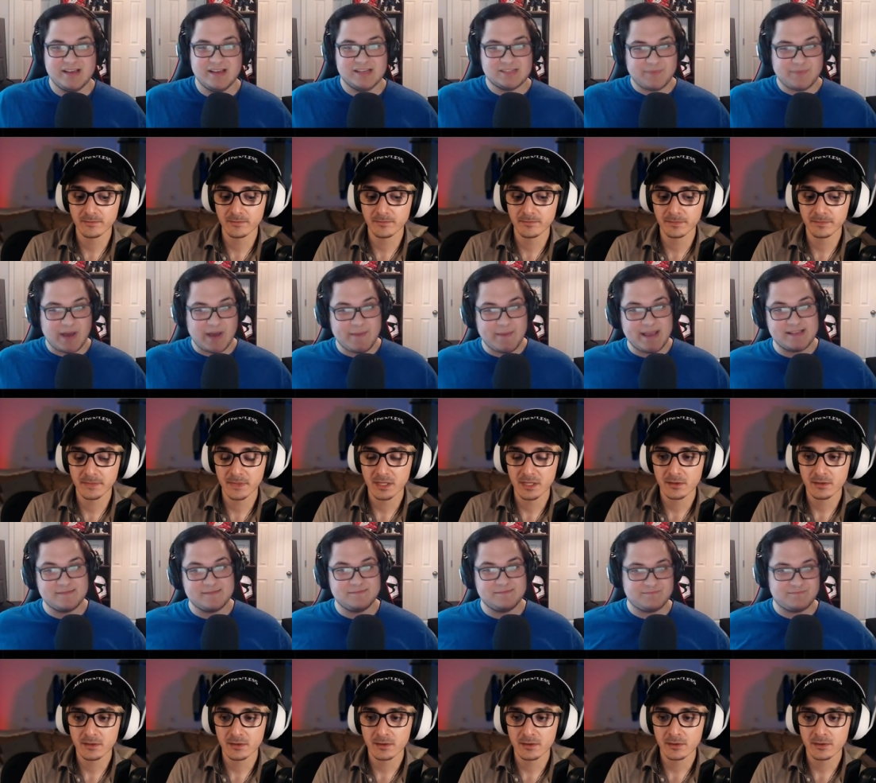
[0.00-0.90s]

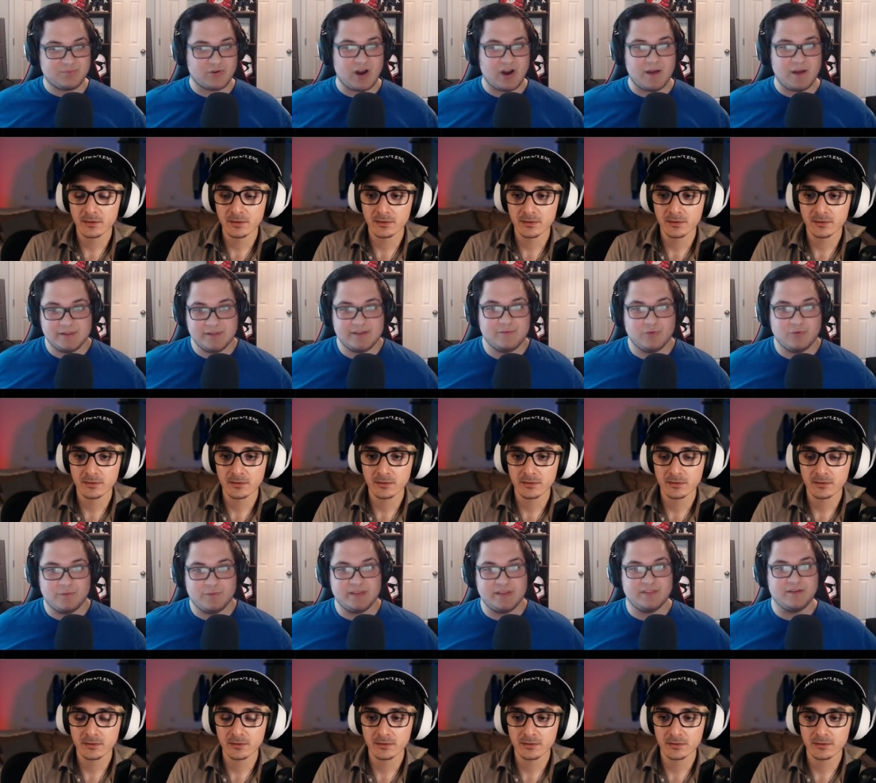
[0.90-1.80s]
Speaker 1: Spider-Man probably will
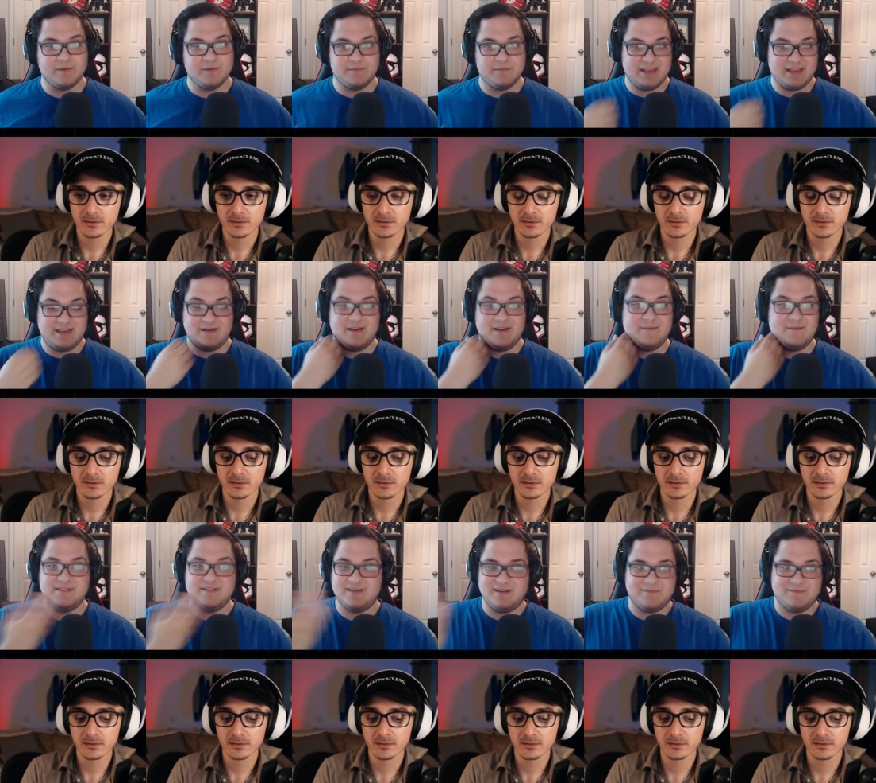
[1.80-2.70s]
be the. I
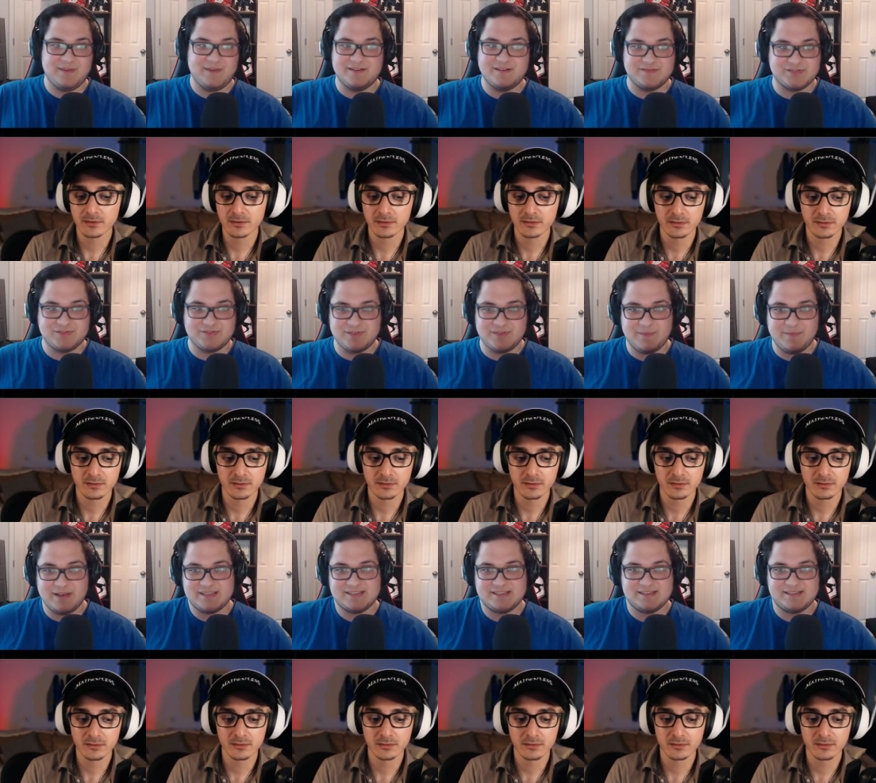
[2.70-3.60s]
mean, it might. It
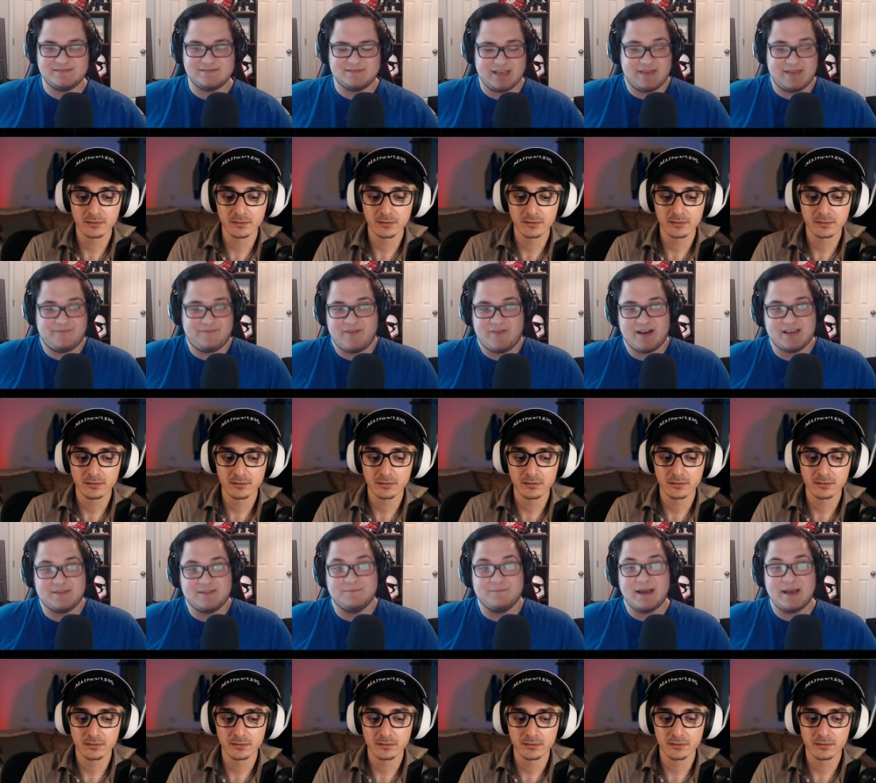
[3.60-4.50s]
might. It
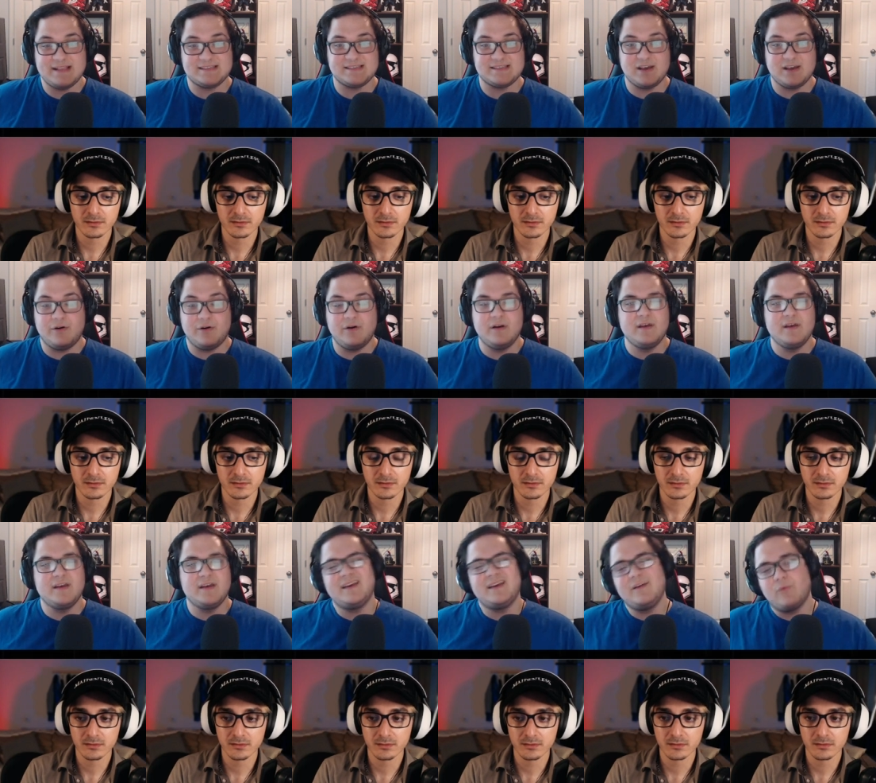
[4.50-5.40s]
fucking might sell.
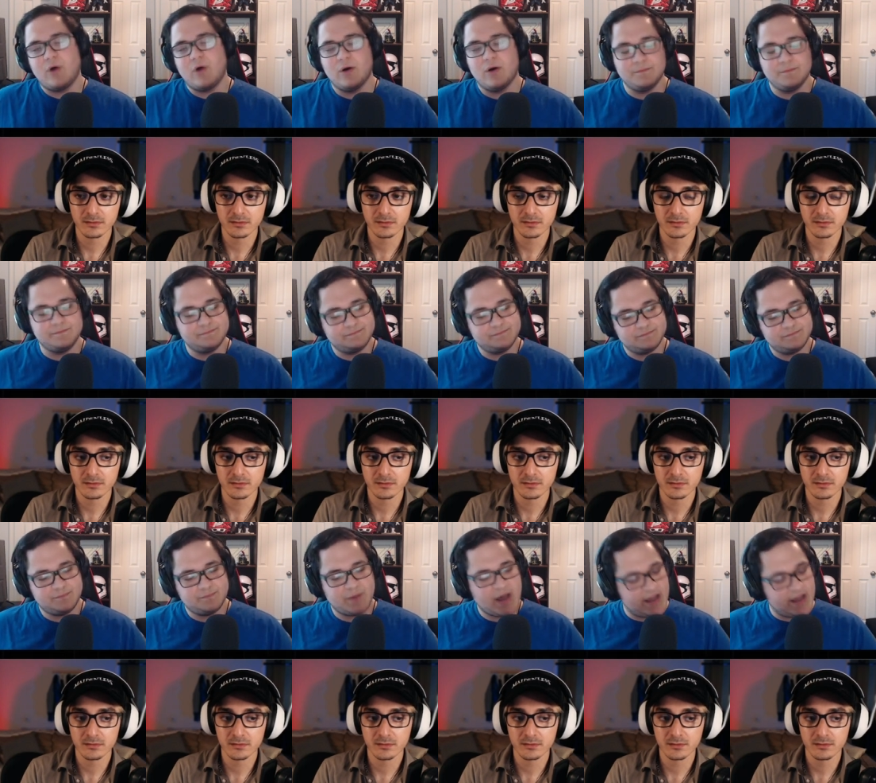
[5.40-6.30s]
It won't.
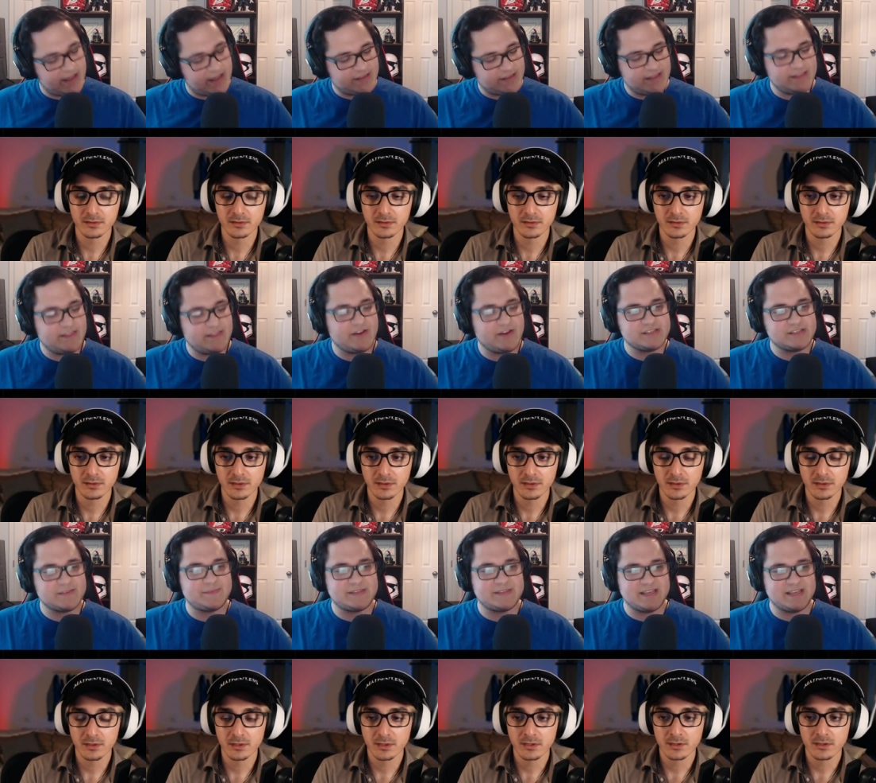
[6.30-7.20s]
But there is
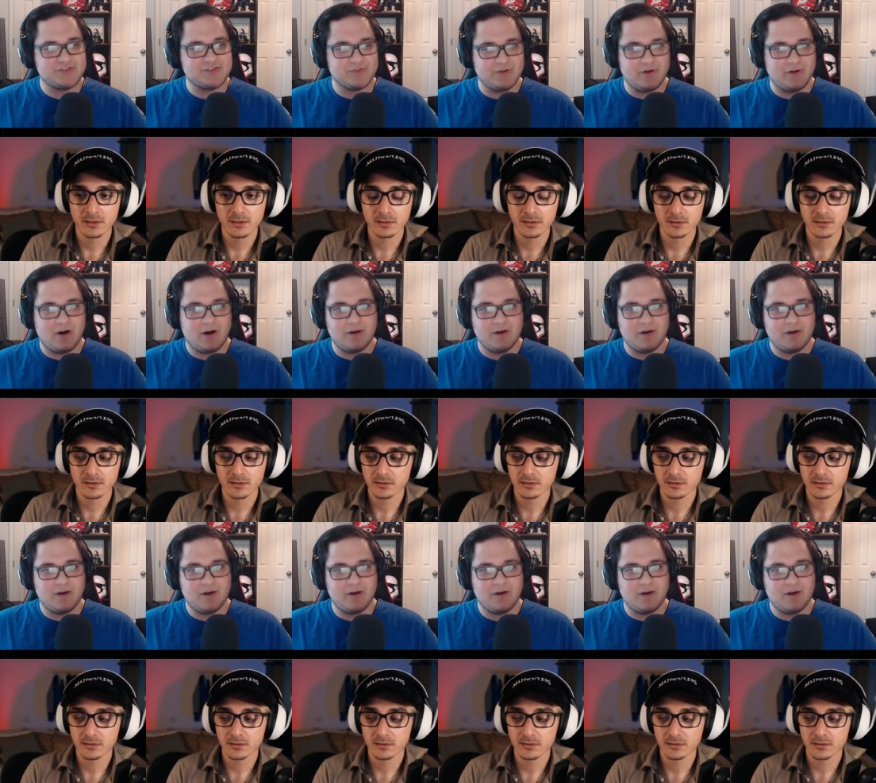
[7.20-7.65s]
a potential on